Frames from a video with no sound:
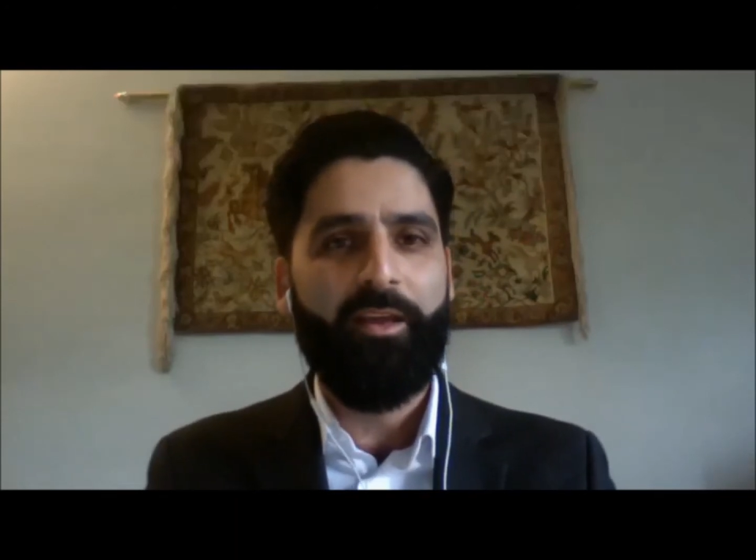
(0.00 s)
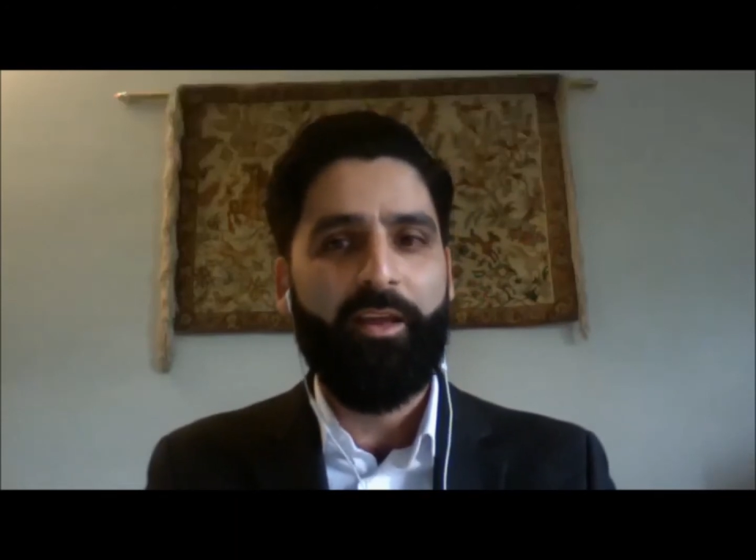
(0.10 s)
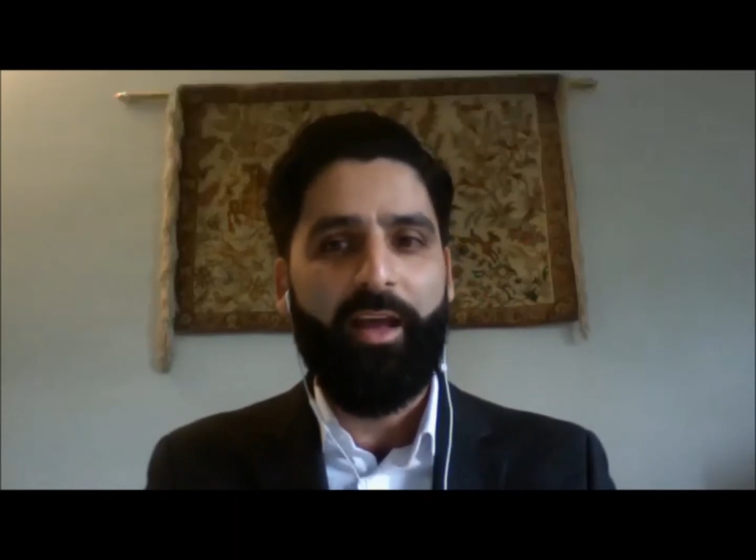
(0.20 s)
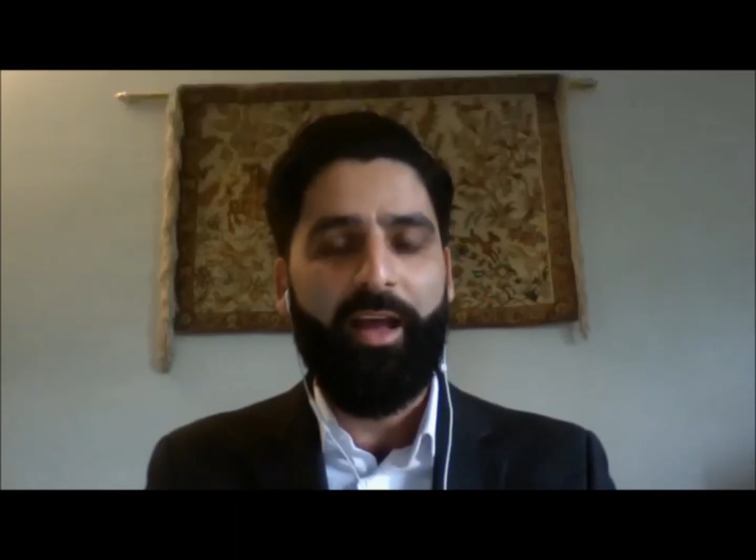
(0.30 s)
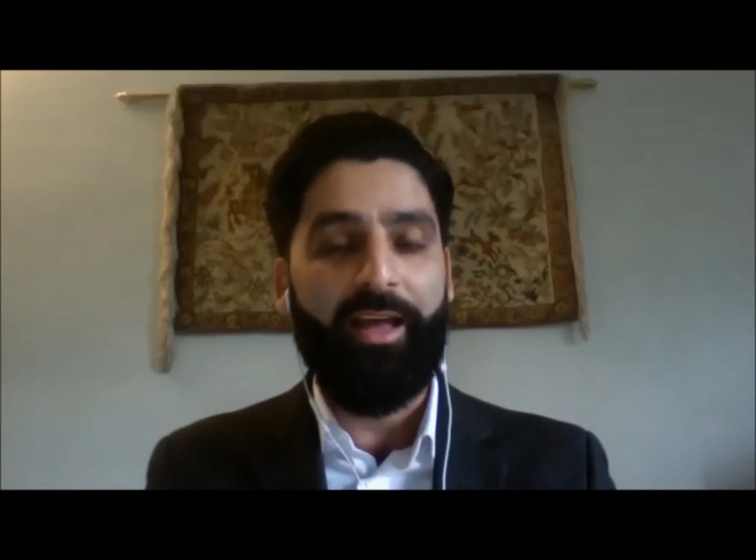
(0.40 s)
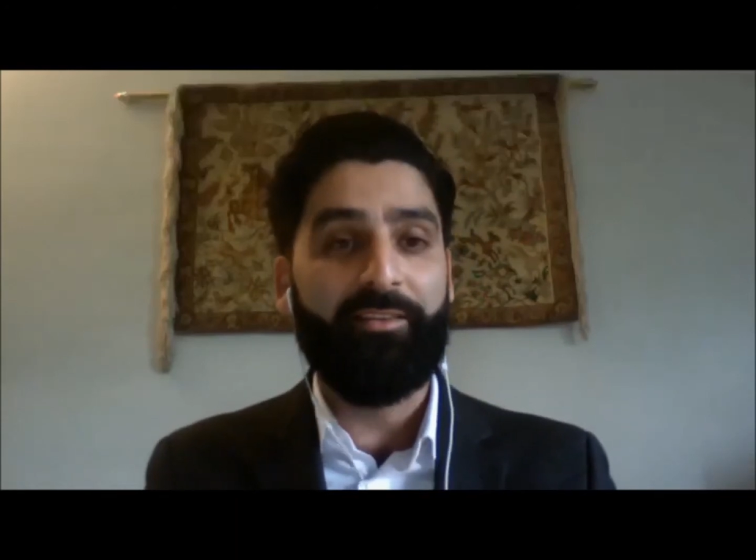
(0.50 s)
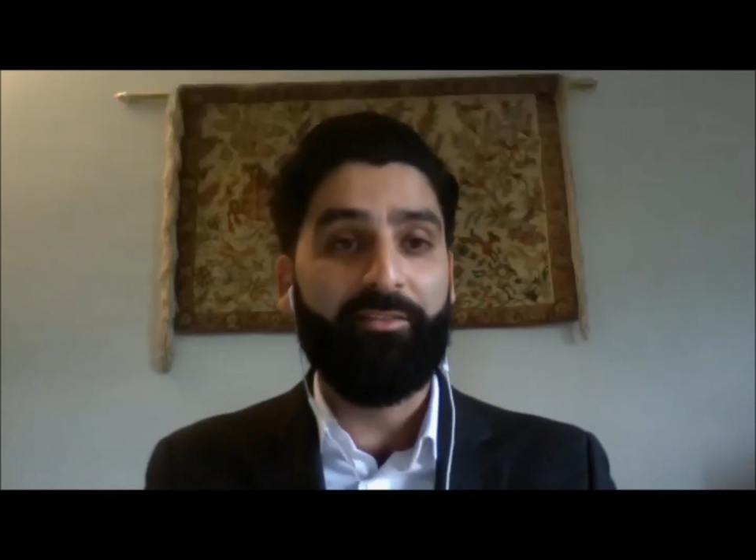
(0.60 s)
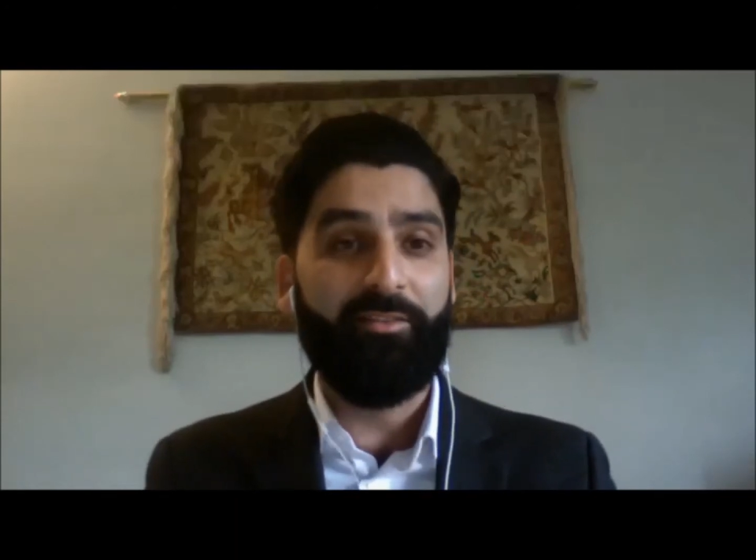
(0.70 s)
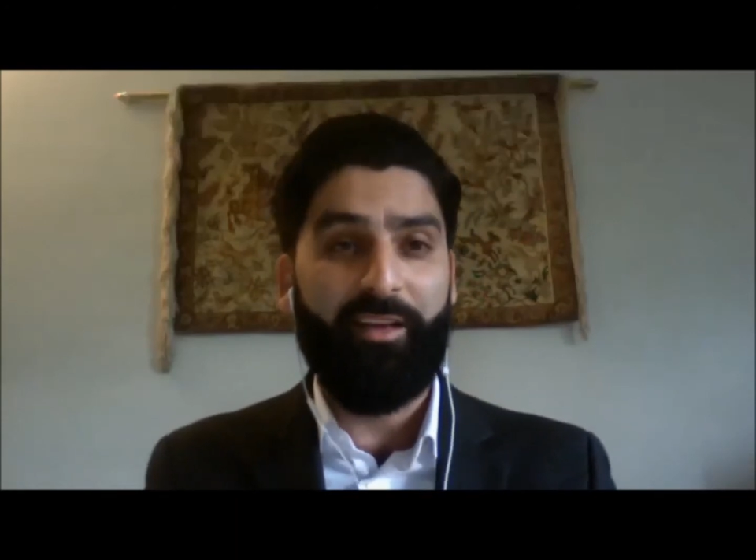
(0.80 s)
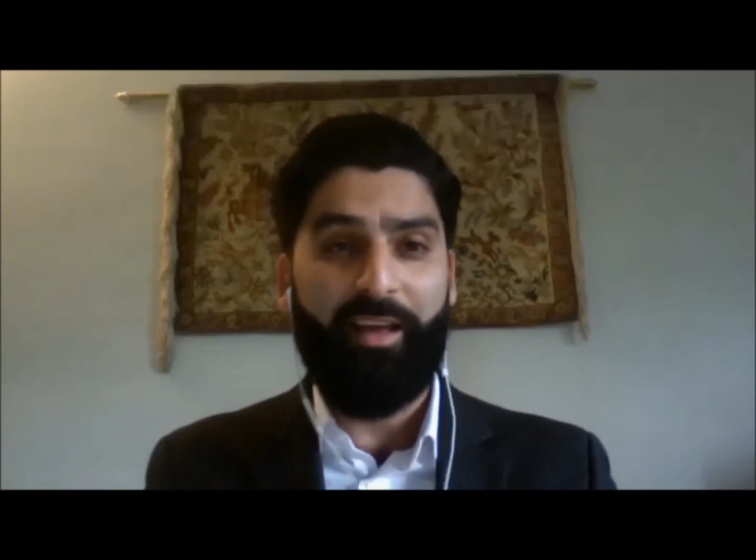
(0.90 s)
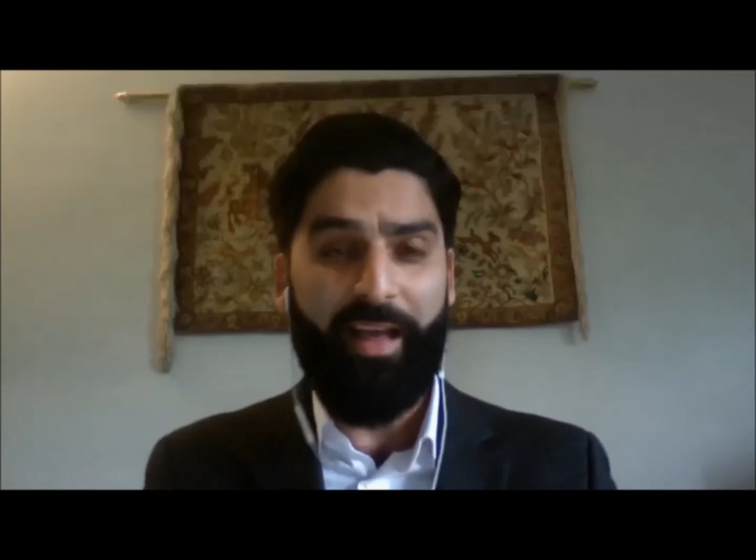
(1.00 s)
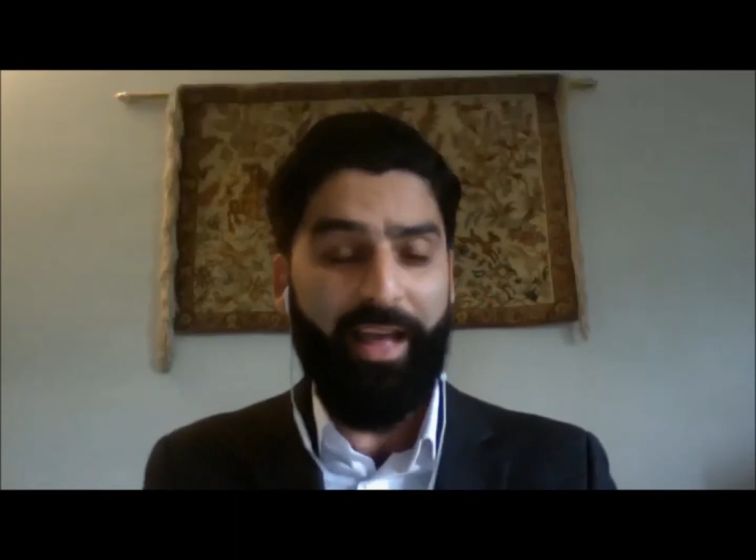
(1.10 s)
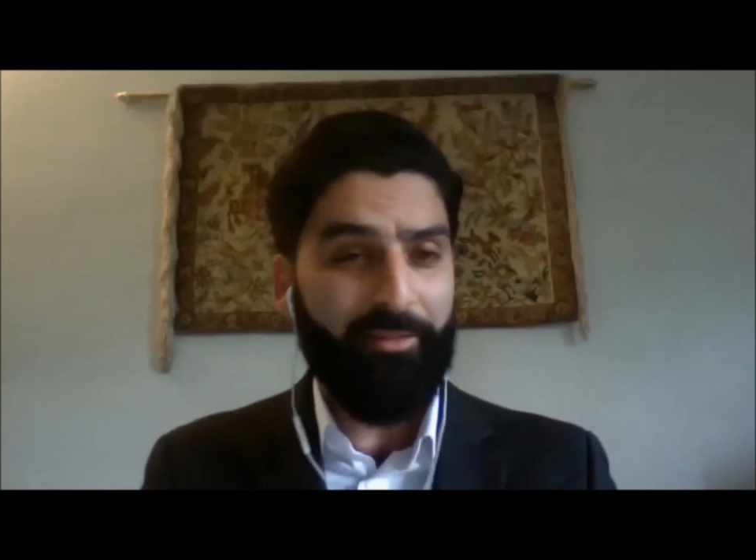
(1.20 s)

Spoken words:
has had